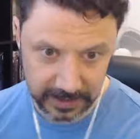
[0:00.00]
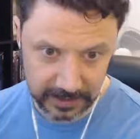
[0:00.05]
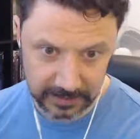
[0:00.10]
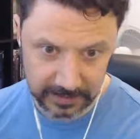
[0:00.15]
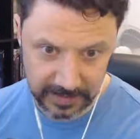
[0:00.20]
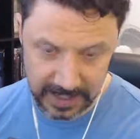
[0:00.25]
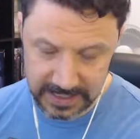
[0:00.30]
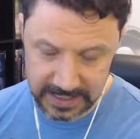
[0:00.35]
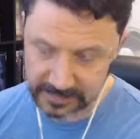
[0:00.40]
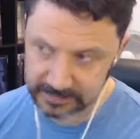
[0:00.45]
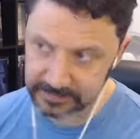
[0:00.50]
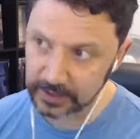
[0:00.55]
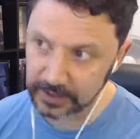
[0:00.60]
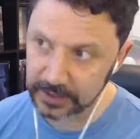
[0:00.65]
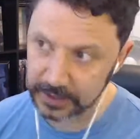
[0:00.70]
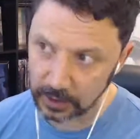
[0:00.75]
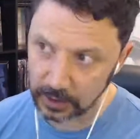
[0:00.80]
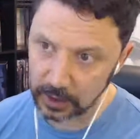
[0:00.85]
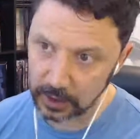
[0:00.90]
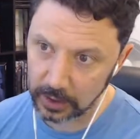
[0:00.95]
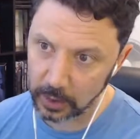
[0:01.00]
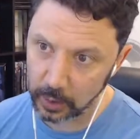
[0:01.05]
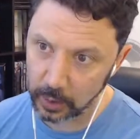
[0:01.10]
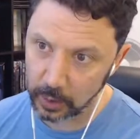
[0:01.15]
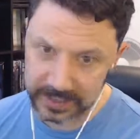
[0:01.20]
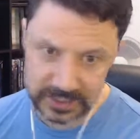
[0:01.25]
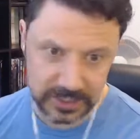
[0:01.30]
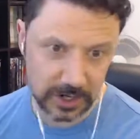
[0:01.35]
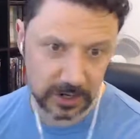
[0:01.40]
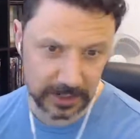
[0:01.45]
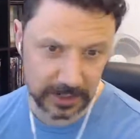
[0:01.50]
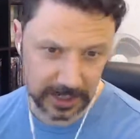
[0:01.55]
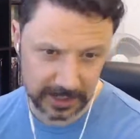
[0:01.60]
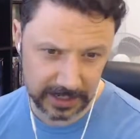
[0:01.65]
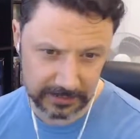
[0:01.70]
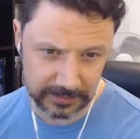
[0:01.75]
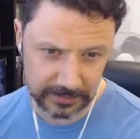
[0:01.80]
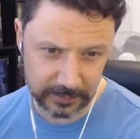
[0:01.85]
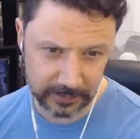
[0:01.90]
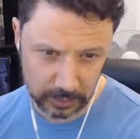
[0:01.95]
It has a very uh, OSR kind
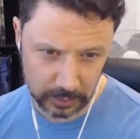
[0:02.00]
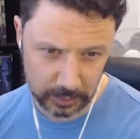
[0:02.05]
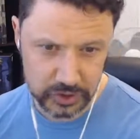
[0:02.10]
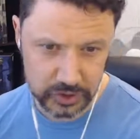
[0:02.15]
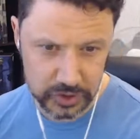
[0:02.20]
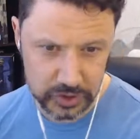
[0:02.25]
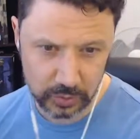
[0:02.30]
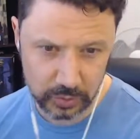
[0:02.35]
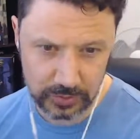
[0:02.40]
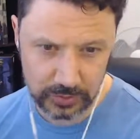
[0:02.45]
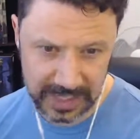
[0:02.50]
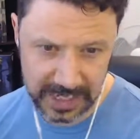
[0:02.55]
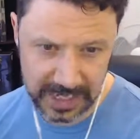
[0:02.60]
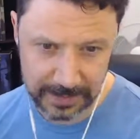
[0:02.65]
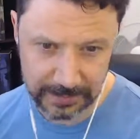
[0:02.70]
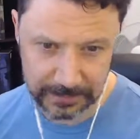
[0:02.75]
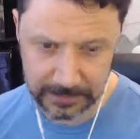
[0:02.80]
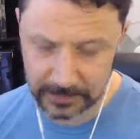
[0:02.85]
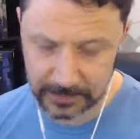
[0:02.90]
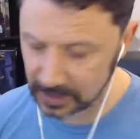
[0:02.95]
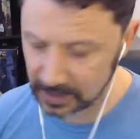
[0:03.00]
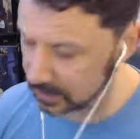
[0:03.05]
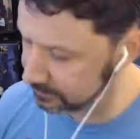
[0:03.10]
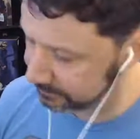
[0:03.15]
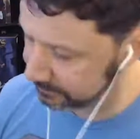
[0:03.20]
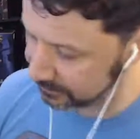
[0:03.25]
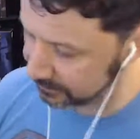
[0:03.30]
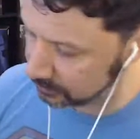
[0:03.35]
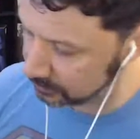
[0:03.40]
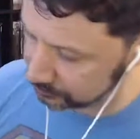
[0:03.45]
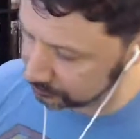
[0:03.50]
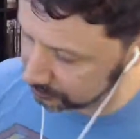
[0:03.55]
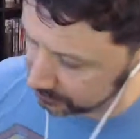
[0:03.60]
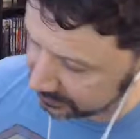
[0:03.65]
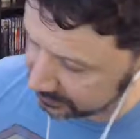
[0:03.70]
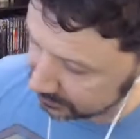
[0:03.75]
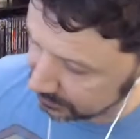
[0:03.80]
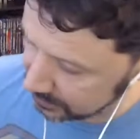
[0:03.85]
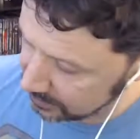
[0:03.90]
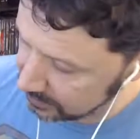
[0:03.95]
of or old school game kind of feel to
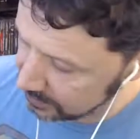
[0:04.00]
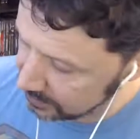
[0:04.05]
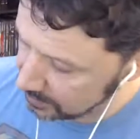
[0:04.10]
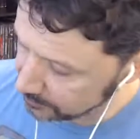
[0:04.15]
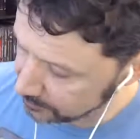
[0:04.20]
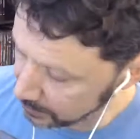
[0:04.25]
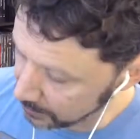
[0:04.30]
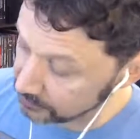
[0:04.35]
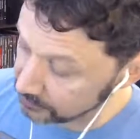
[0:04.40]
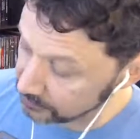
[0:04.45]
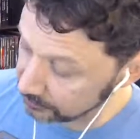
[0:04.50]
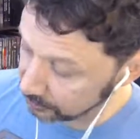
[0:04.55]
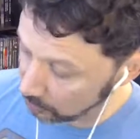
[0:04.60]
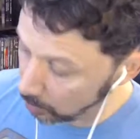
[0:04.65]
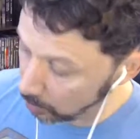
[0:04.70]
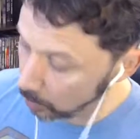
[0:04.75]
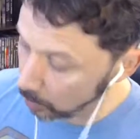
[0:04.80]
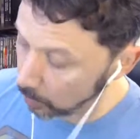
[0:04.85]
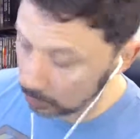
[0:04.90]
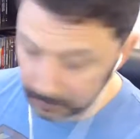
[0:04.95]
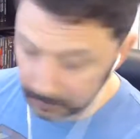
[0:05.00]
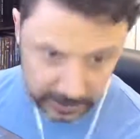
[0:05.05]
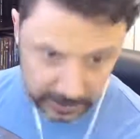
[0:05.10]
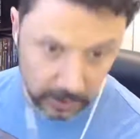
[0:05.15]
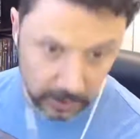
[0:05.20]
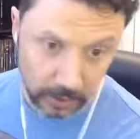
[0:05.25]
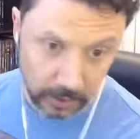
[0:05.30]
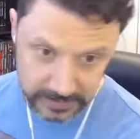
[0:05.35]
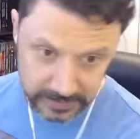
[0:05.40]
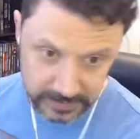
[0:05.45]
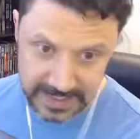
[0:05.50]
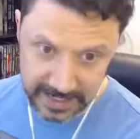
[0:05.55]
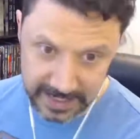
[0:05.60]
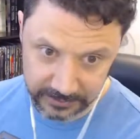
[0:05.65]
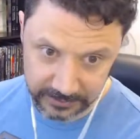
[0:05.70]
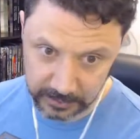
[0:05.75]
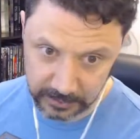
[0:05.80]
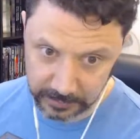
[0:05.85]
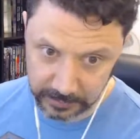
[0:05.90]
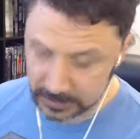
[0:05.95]
it both in the core book and all these
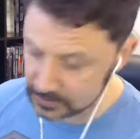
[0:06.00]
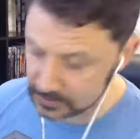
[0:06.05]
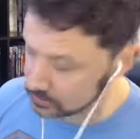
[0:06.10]
extra books as